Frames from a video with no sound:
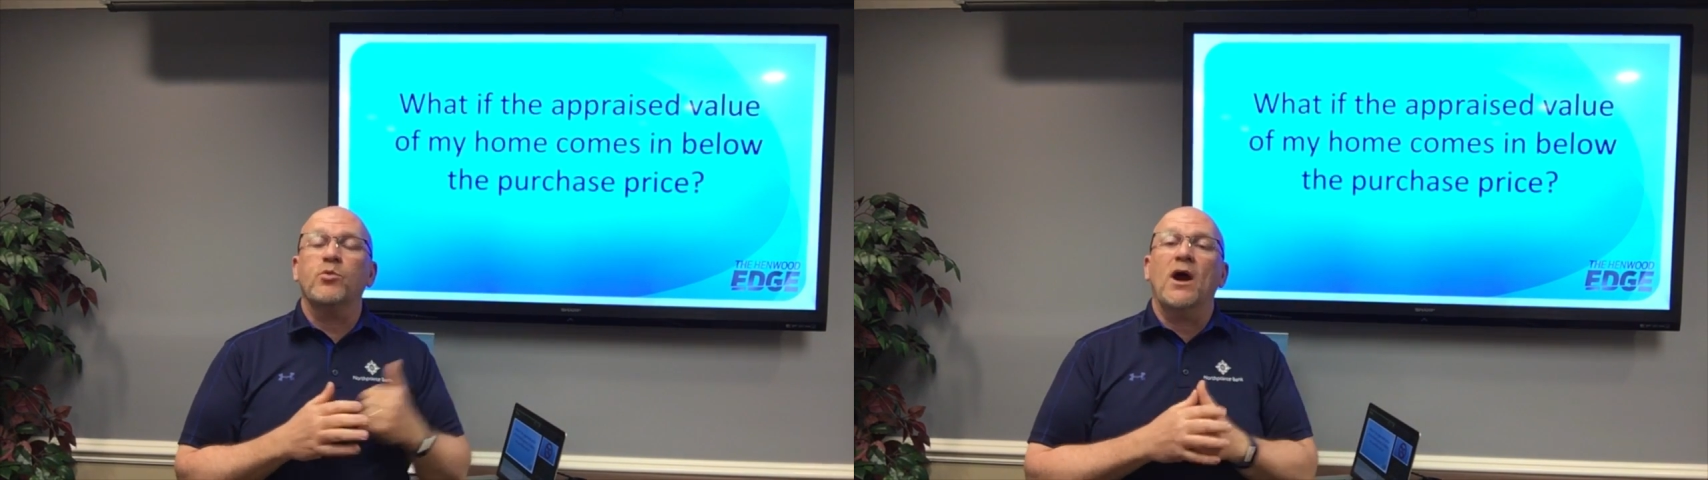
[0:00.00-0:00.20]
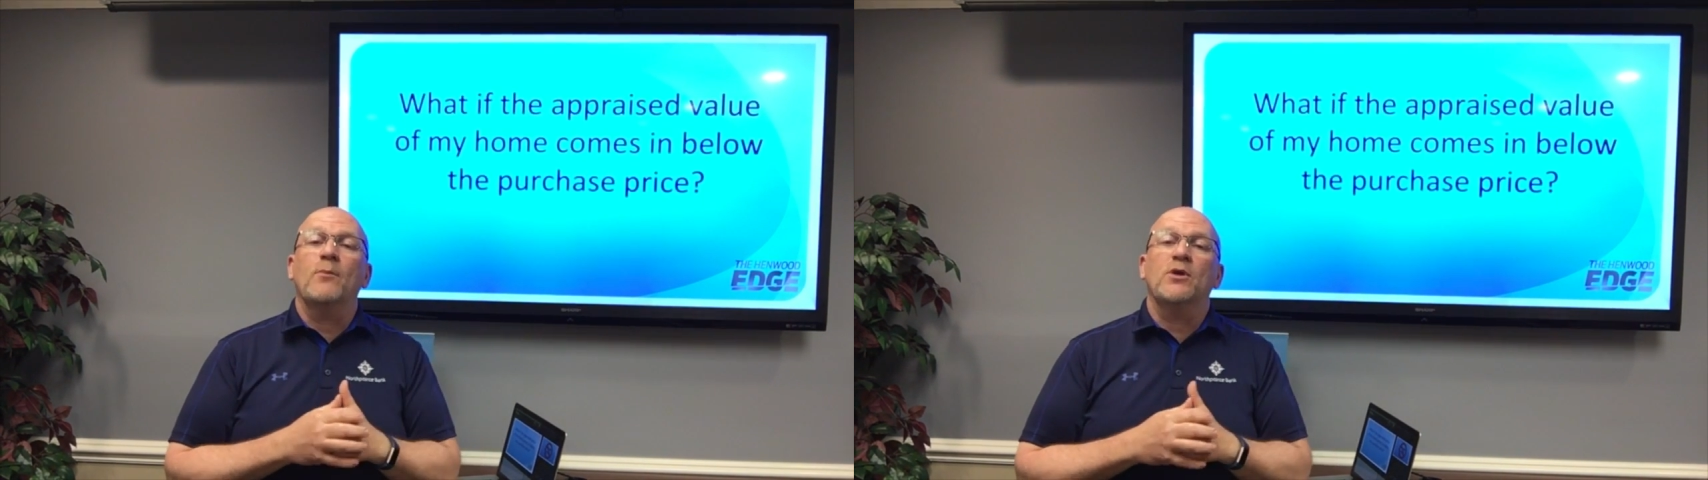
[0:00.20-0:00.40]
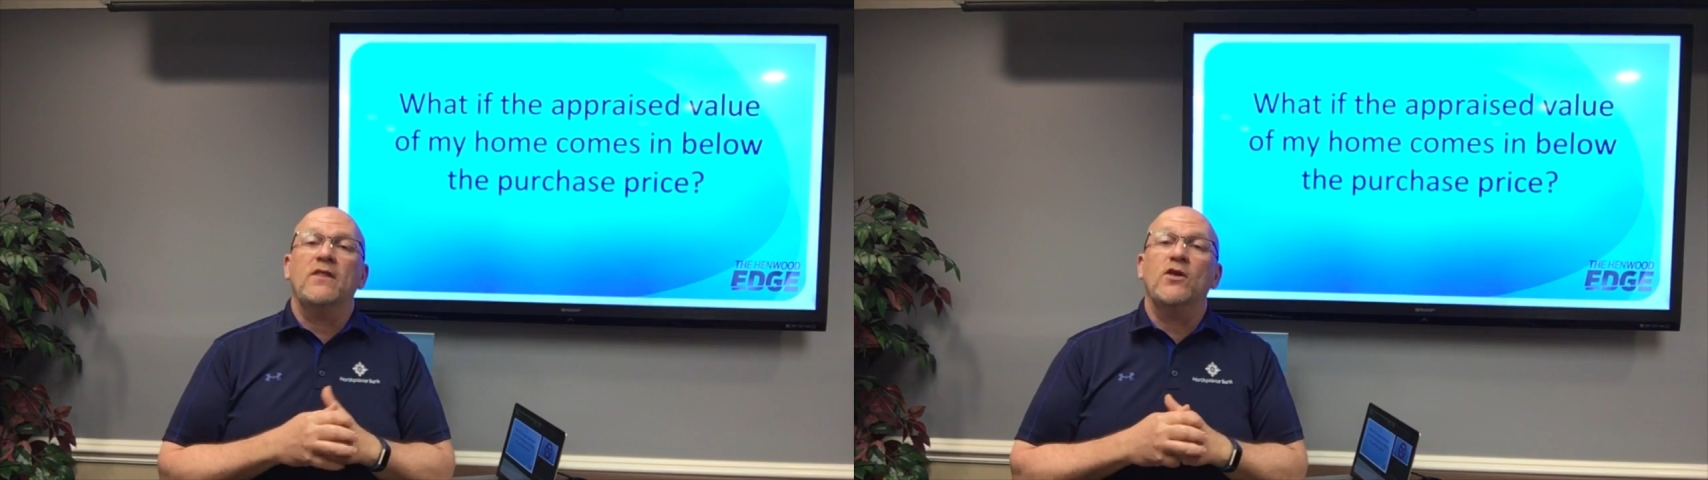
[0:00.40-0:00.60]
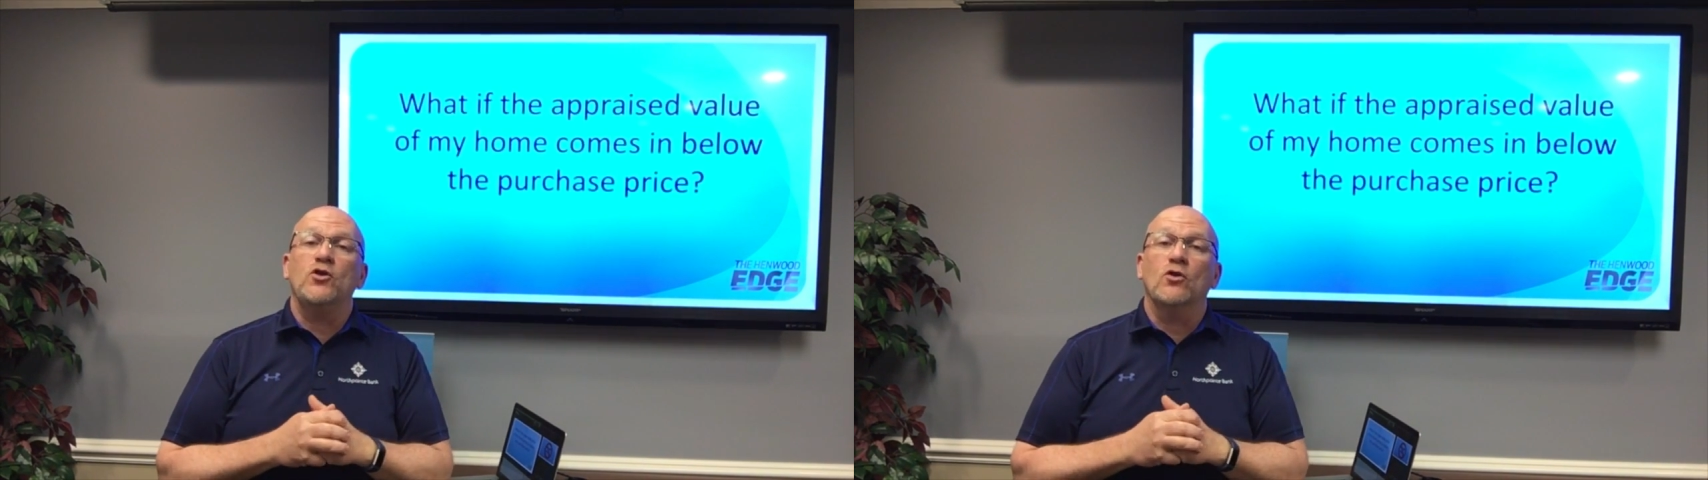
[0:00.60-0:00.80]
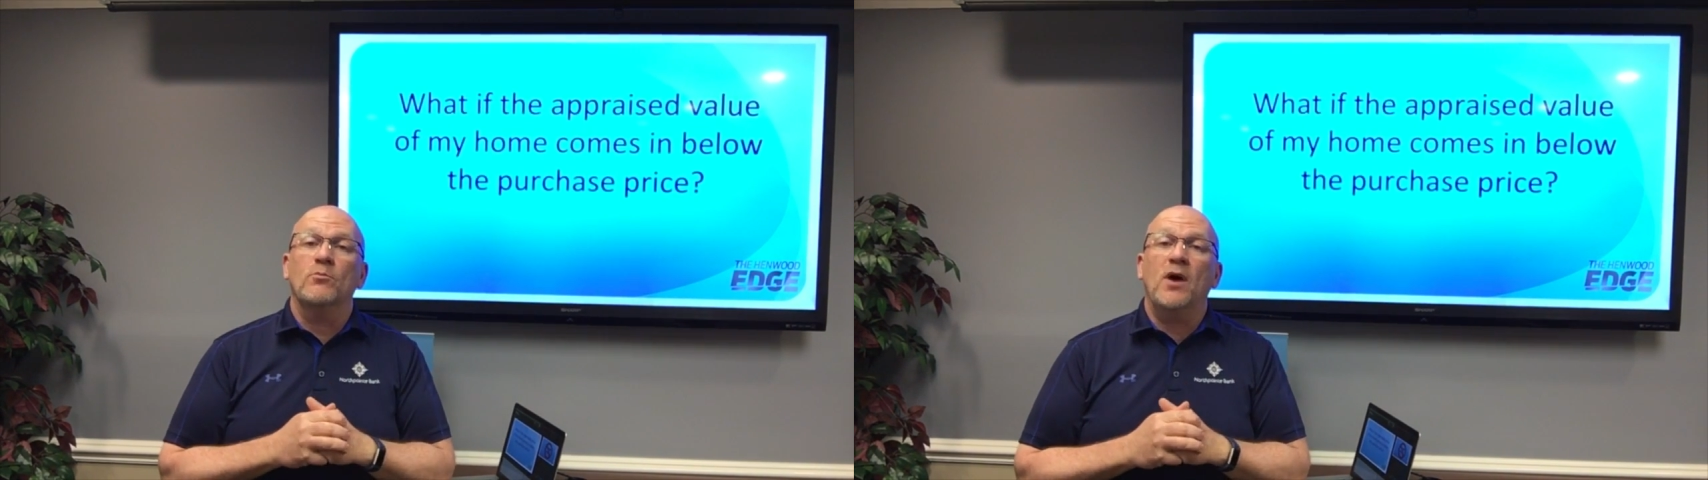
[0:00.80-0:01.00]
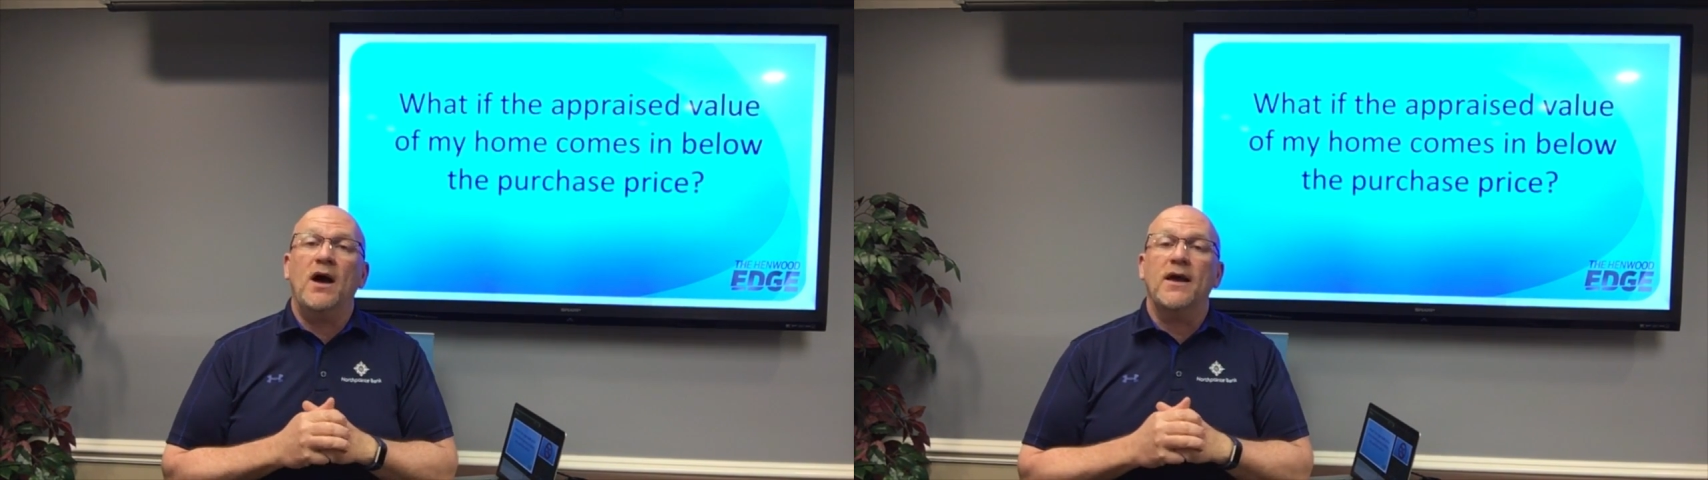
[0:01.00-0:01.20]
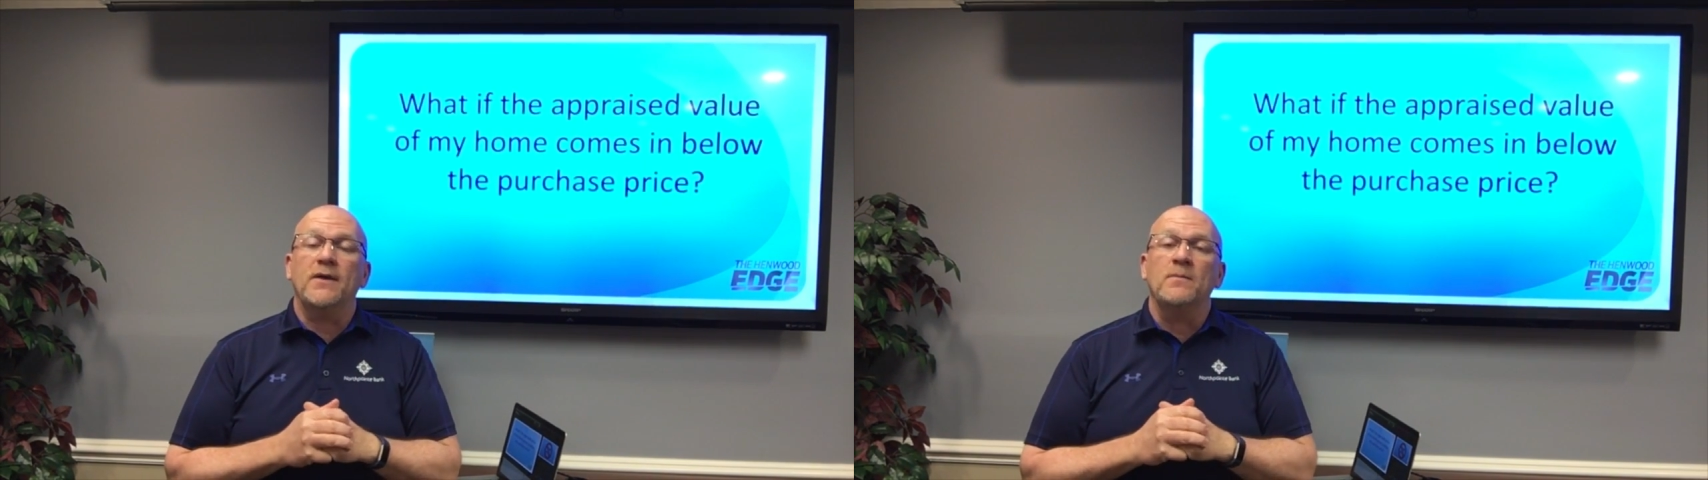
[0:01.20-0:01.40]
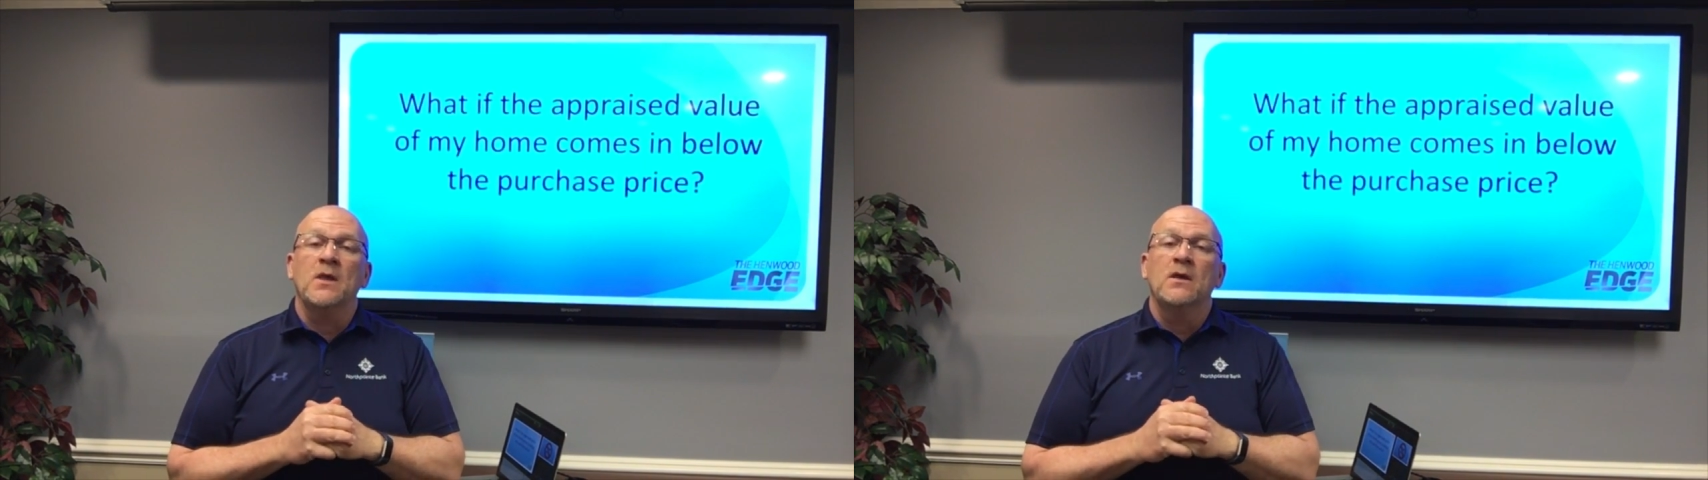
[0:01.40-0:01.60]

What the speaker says: property that you're buying.